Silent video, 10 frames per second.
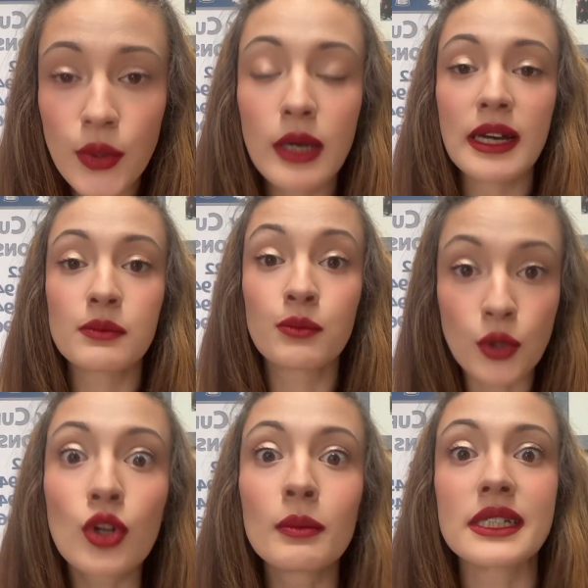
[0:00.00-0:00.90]
He makes
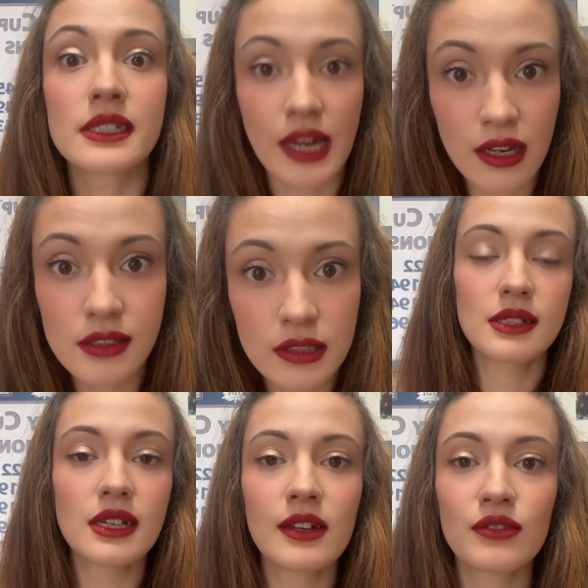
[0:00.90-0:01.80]
brutal mistakes.
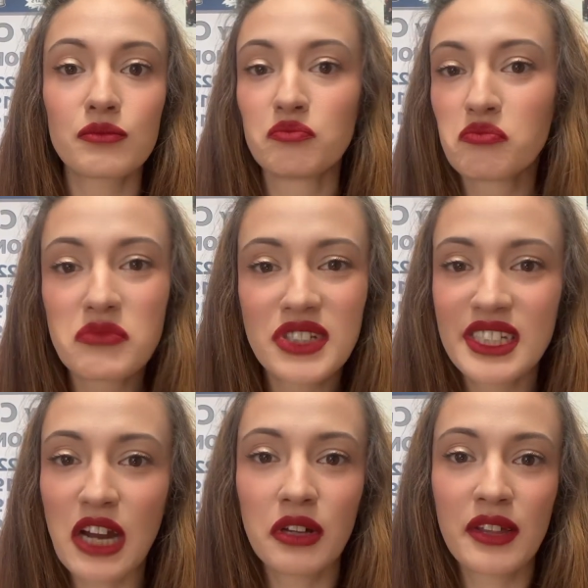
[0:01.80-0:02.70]
Instead of
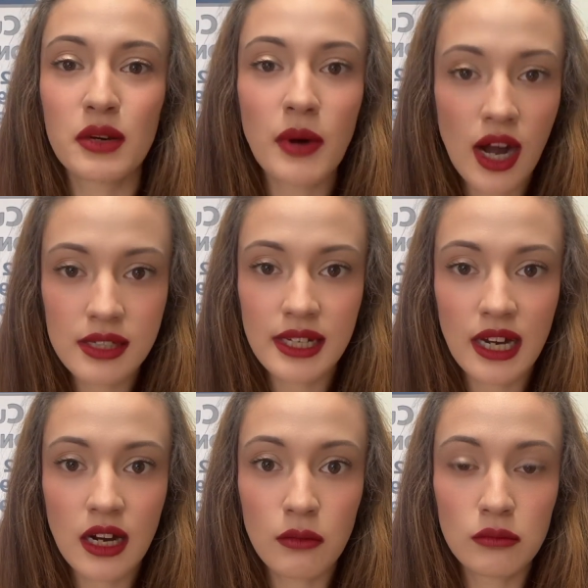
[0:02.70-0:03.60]
settling the puck
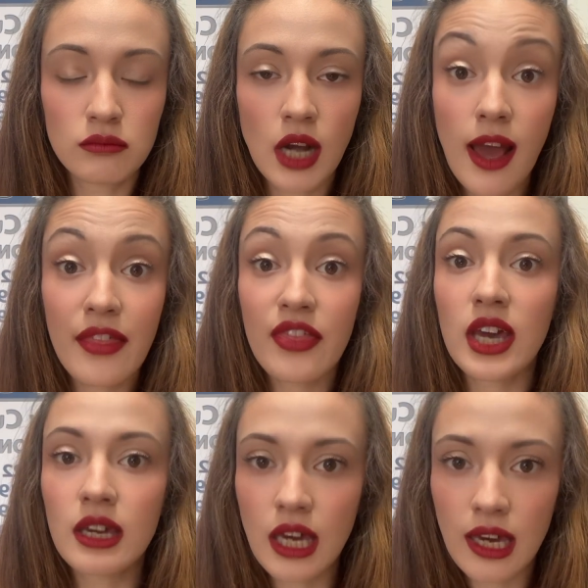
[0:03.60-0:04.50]
down,
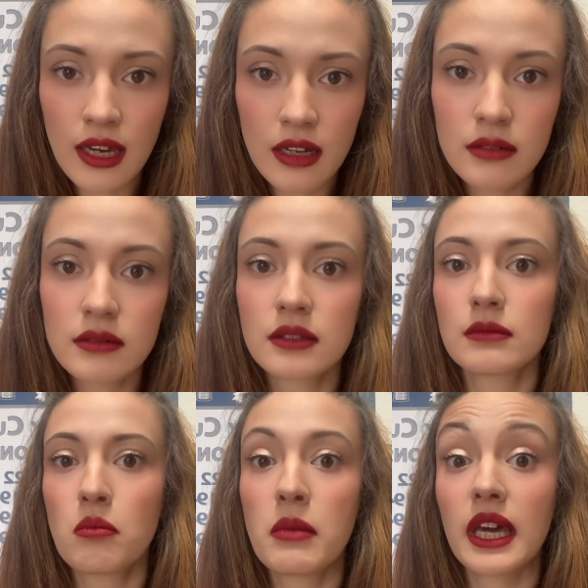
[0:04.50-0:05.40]
thinking,
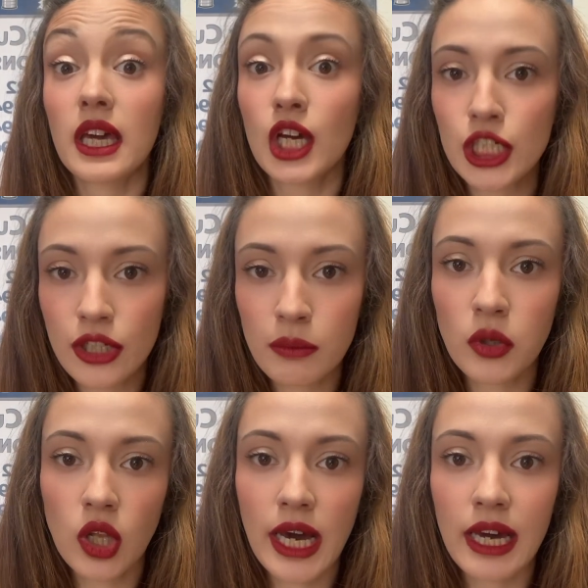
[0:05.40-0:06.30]
making a good
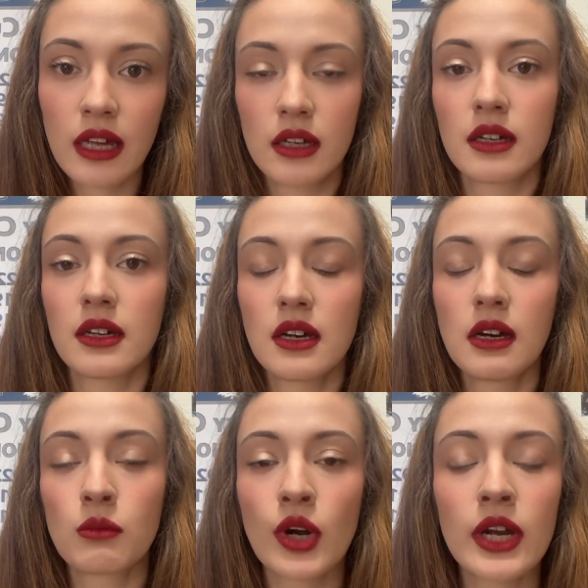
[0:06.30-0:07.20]
play,
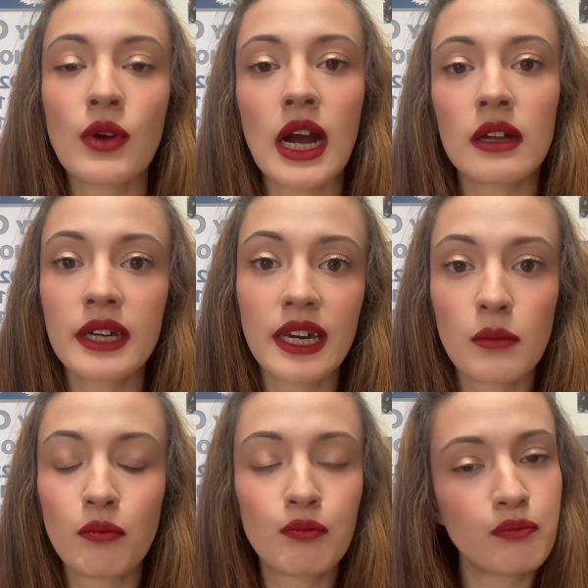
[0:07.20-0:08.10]
Morgan Rielly
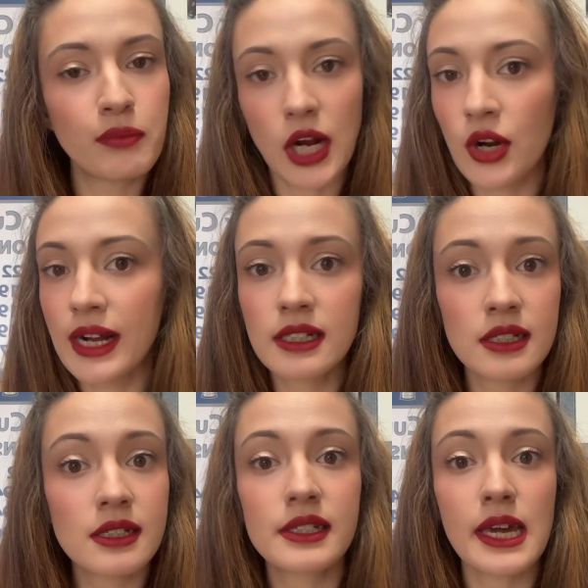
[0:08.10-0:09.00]
buries
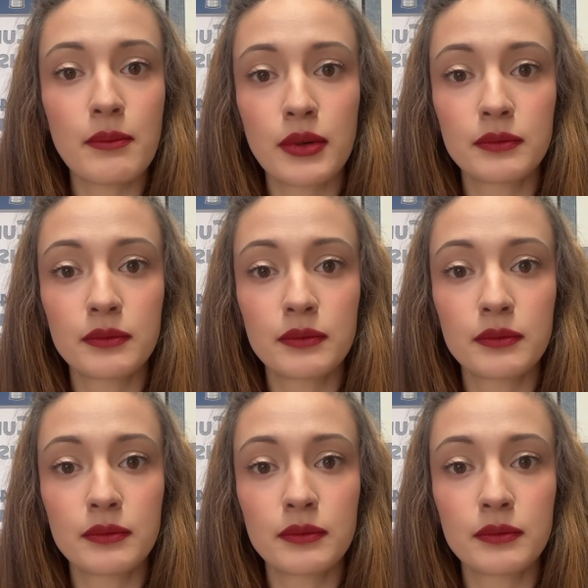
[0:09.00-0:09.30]
it deep.